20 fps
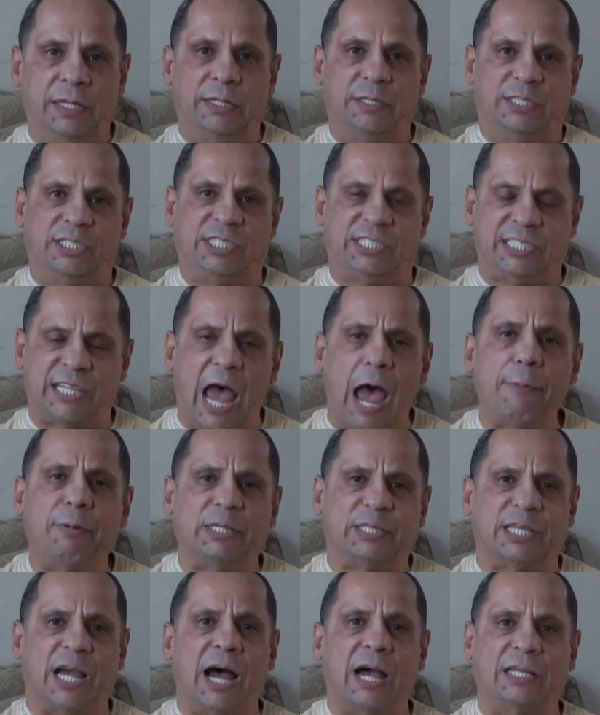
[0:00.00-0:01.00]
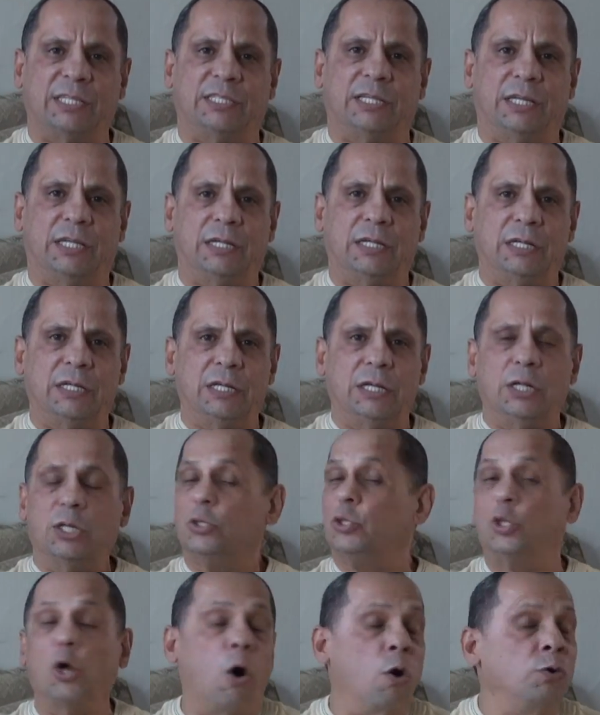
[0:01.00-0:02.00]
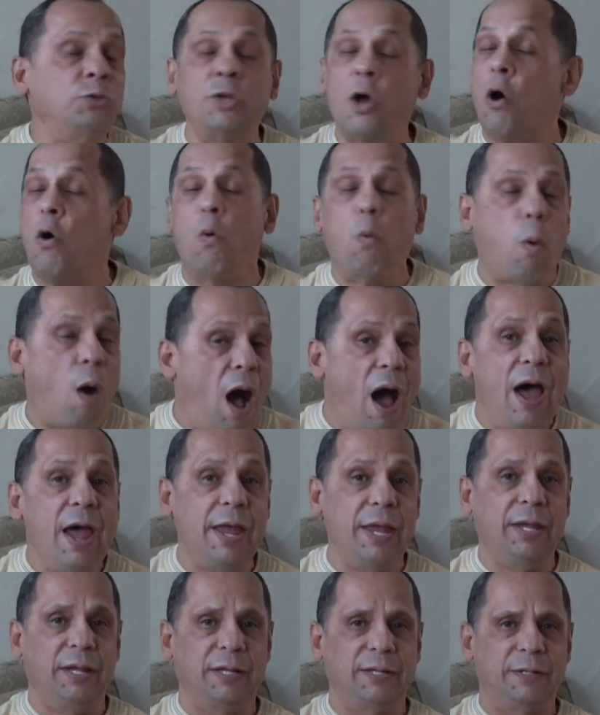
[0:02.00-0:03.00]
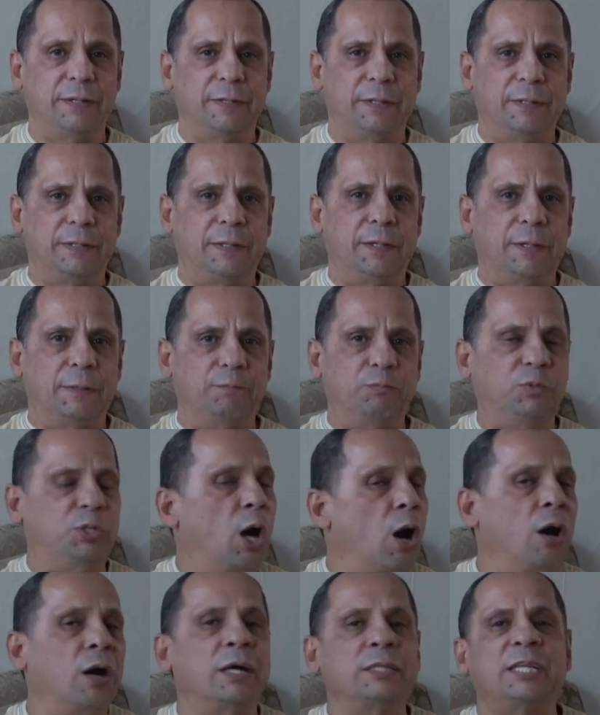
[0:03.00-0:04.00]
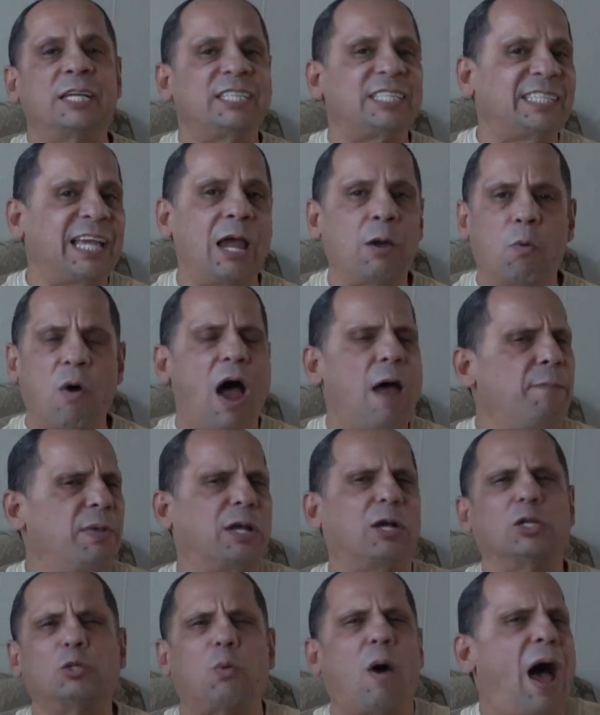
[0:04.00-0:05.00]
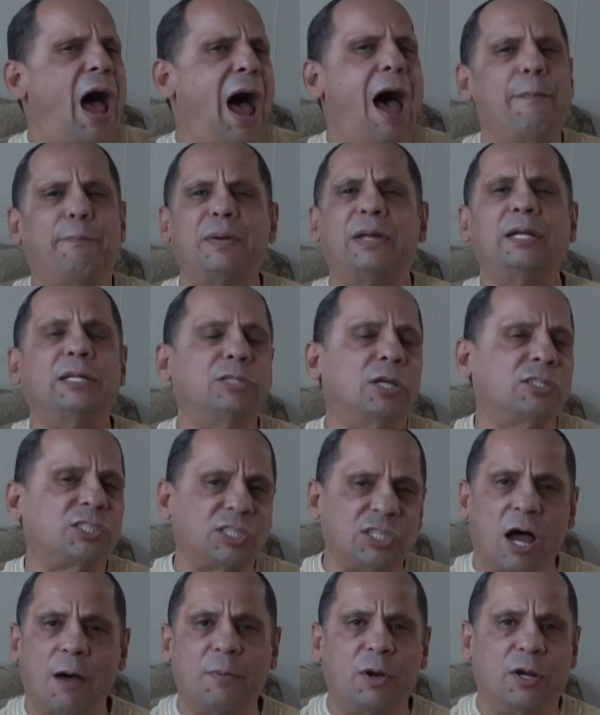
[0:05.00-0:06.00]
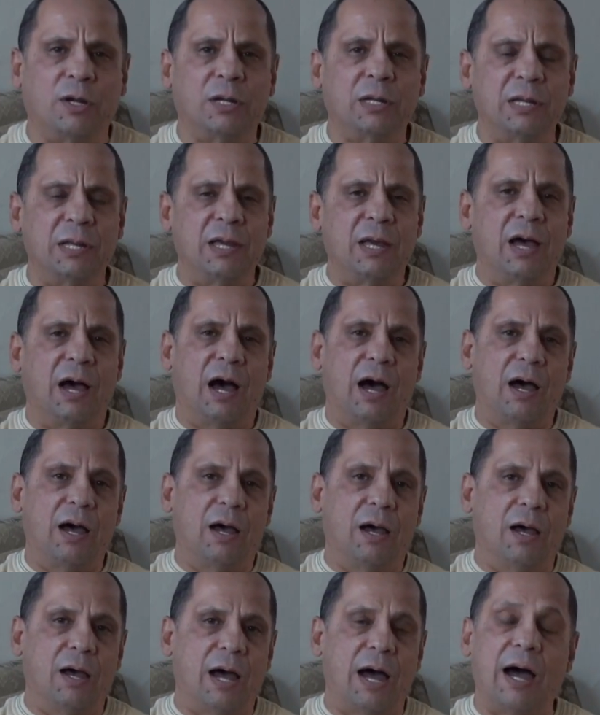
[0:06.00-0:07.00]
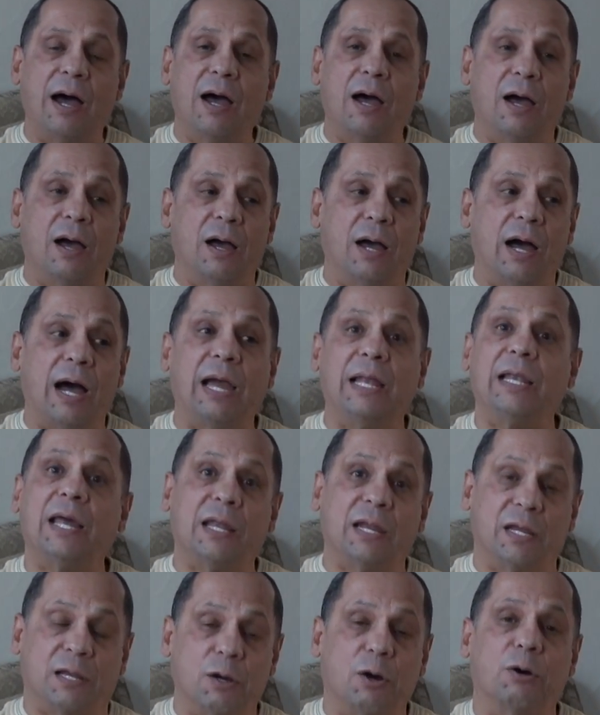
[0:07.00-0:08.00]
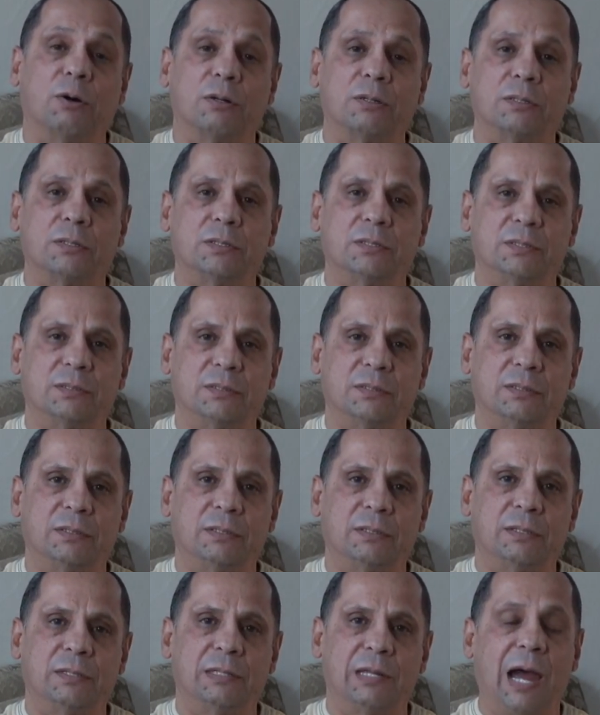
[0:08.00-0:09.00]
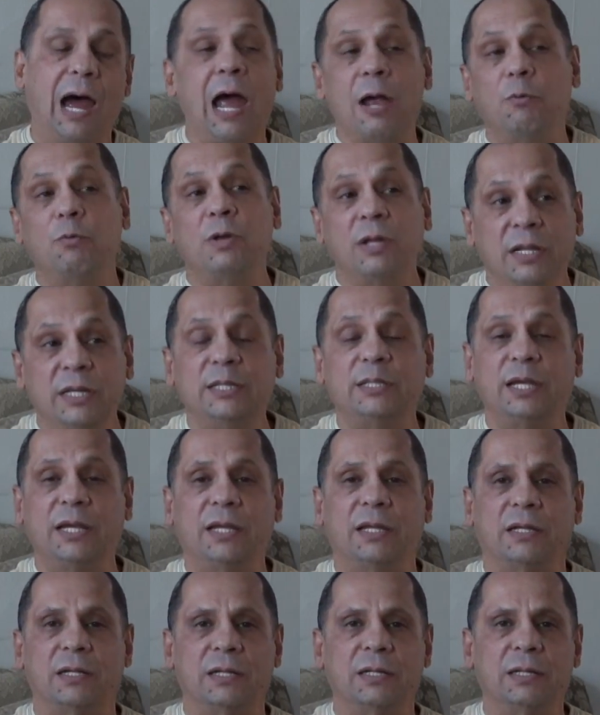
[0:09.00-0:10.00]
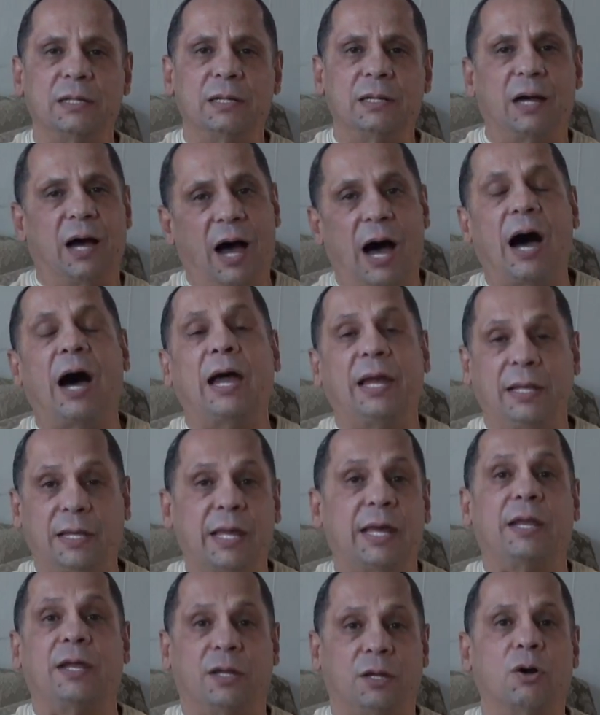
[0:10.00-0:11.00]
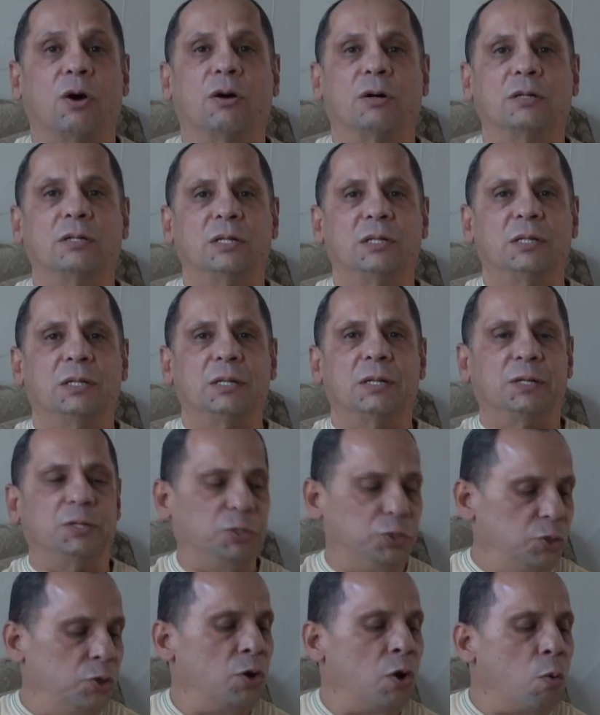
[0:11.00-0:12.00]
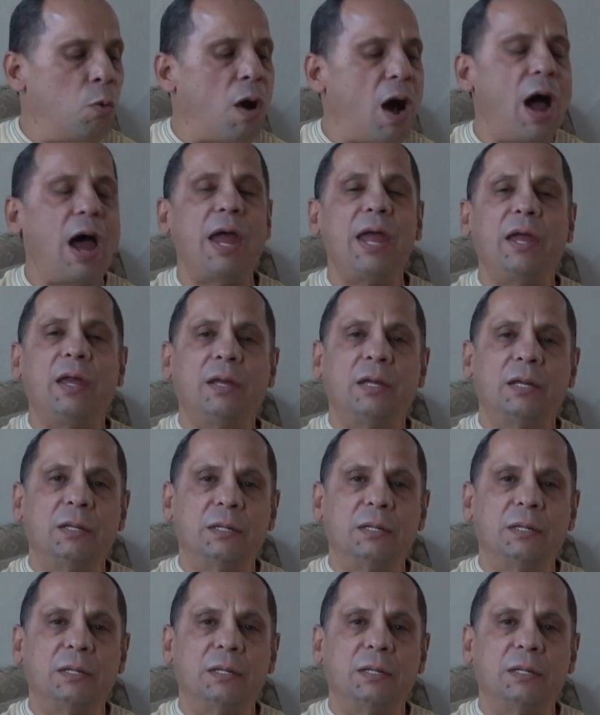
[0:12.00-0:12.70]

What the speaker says: sabotaged it. Don't know why. Don't understand why, because what happened in the summer, I let it go. I really did. I let it go. You know why?